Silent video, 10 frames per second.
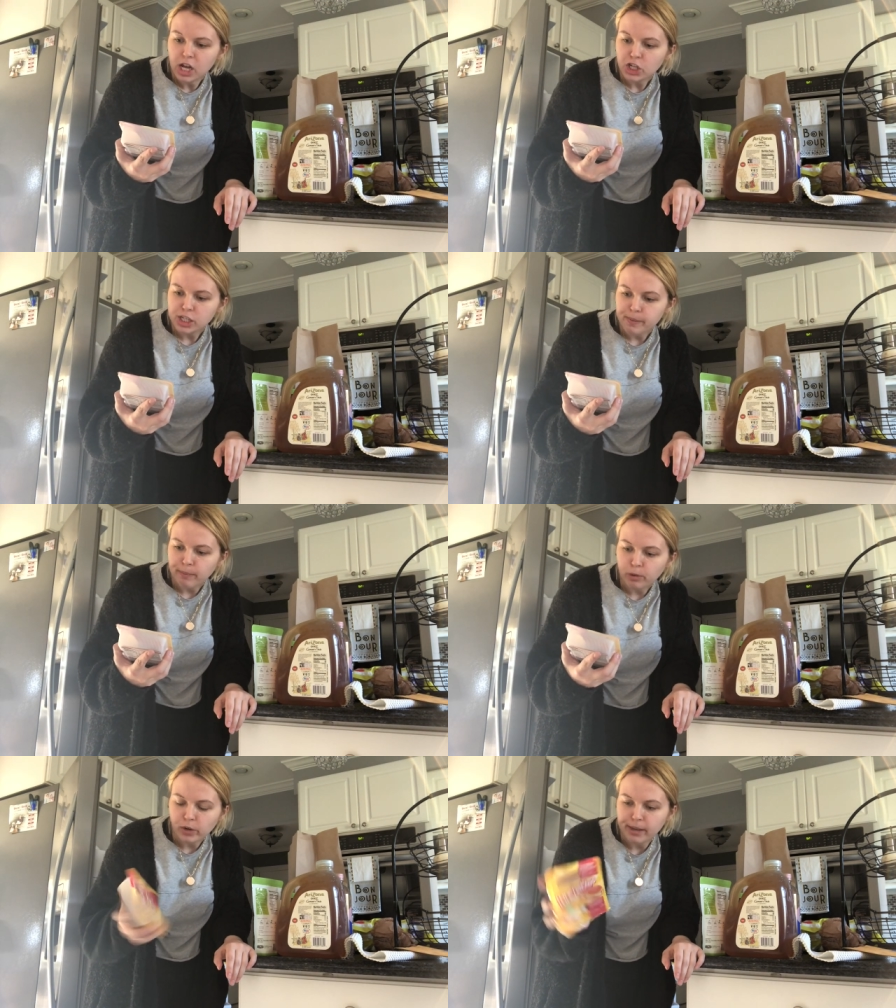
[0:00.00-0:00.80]
Just
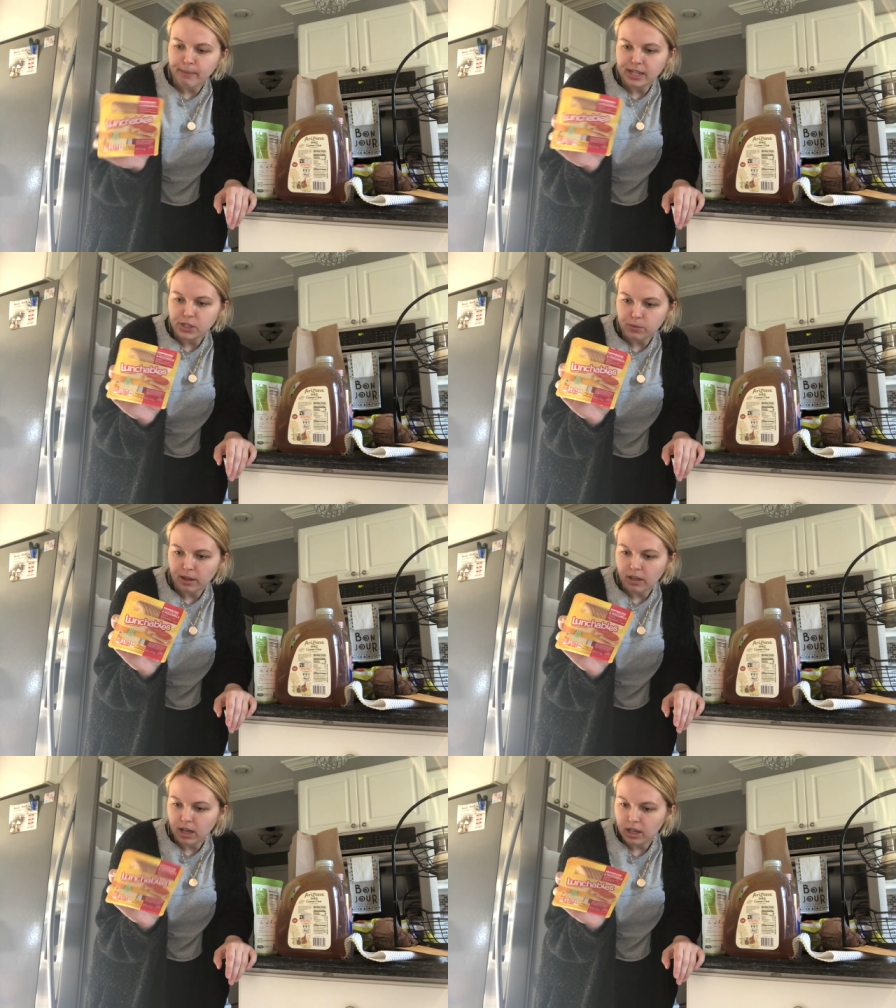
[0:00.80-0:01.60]
pepperoni and
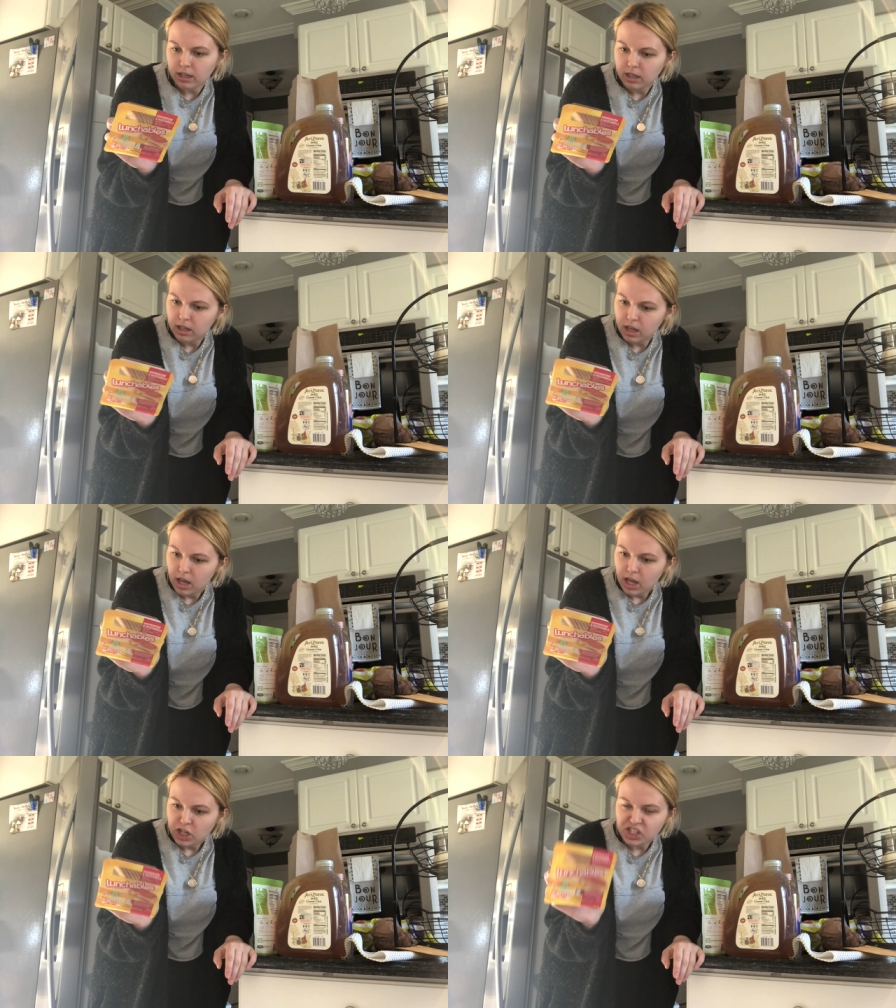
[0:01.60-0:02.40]
mozzarella,
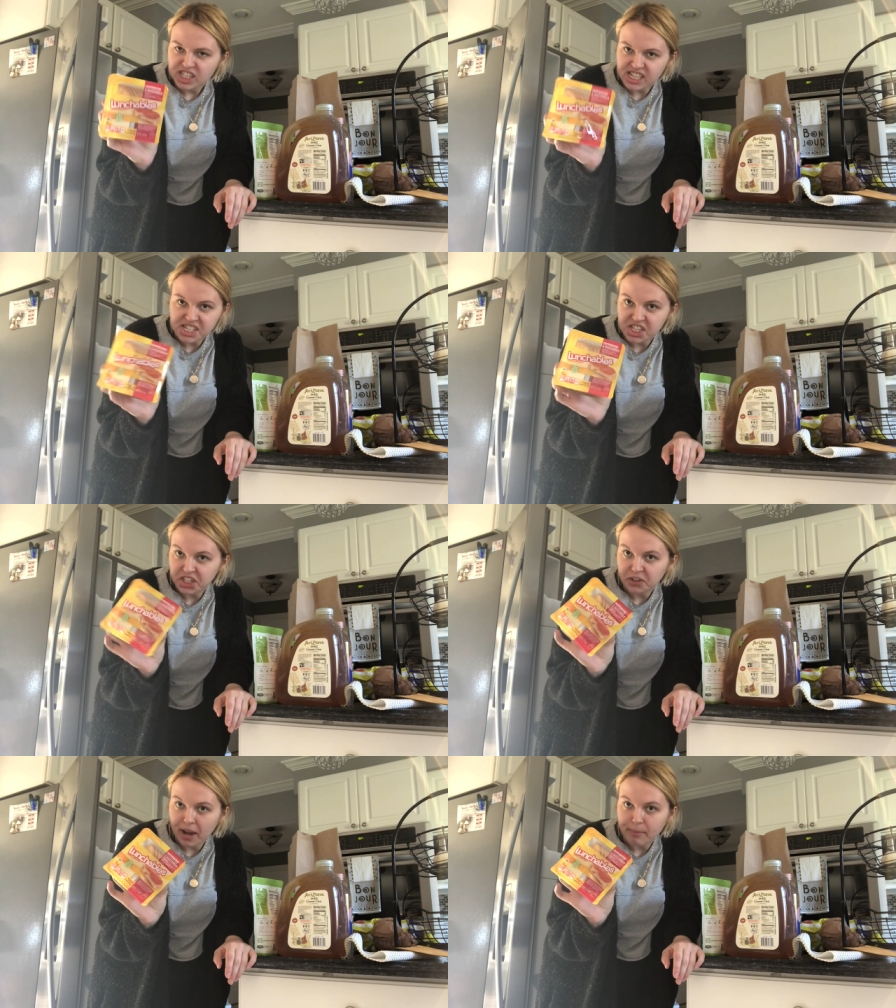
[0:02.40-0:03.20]
just easy to
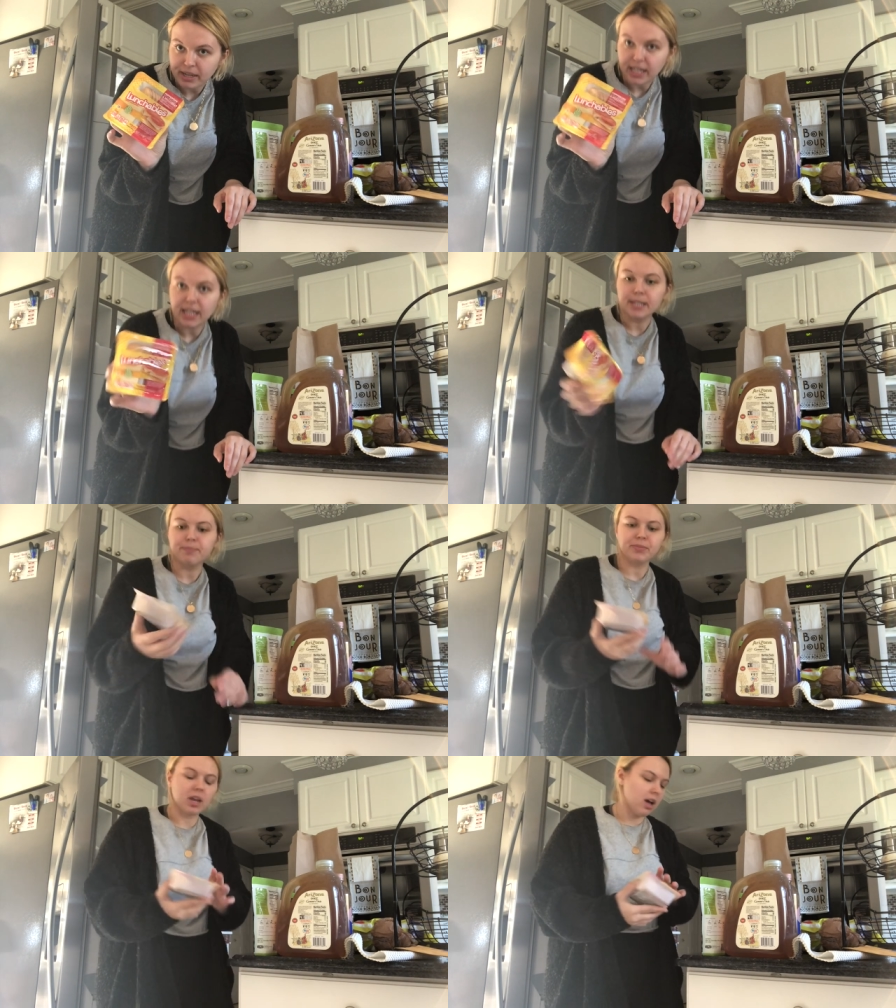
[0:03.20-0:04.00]
grab and eat
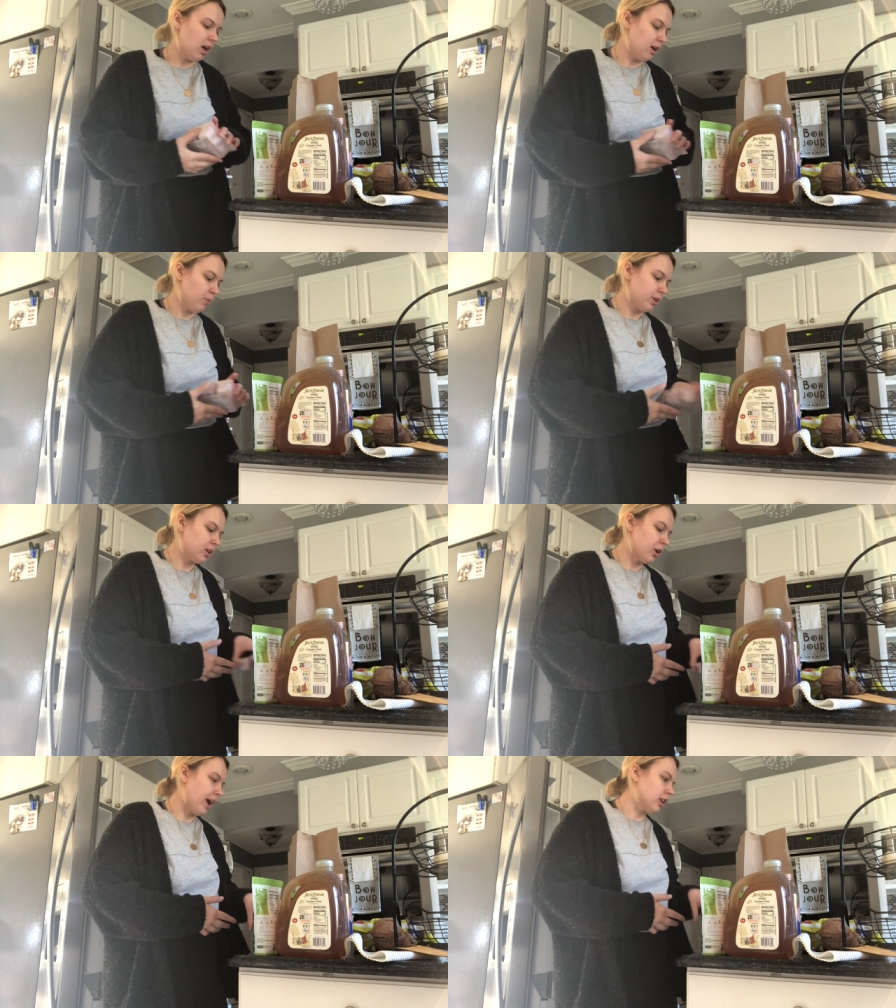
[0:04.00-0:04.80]
with
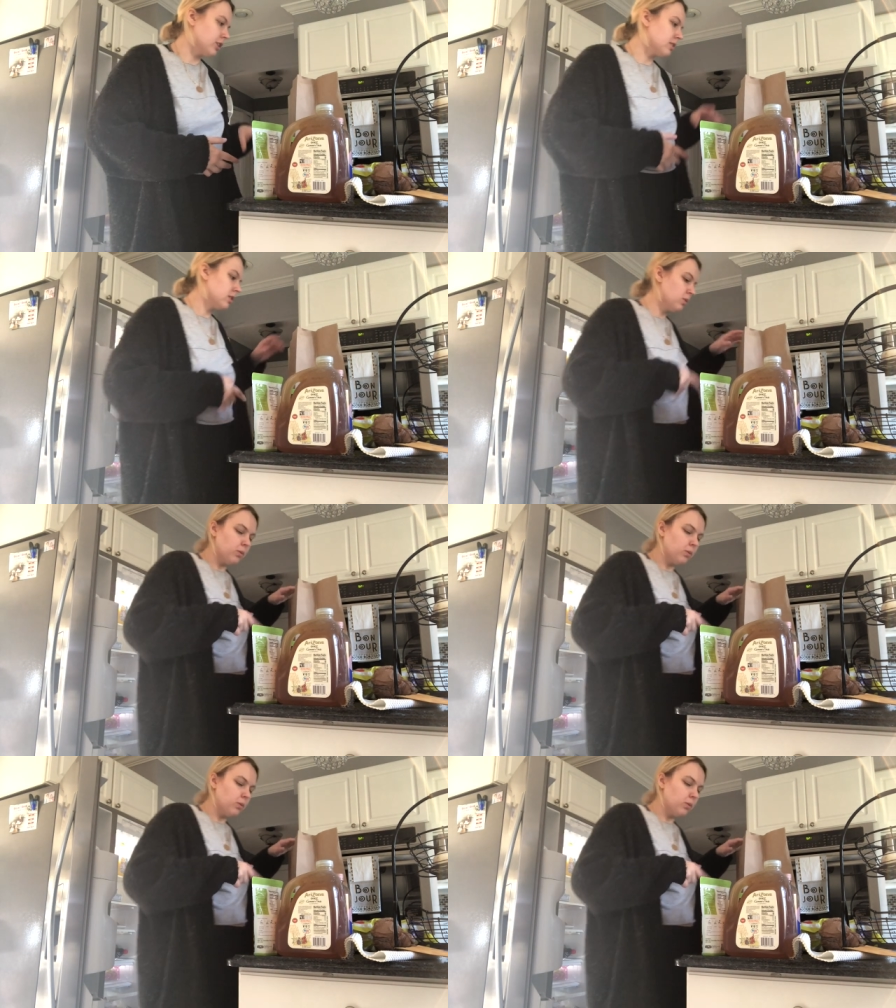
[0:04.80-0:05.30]
crackers.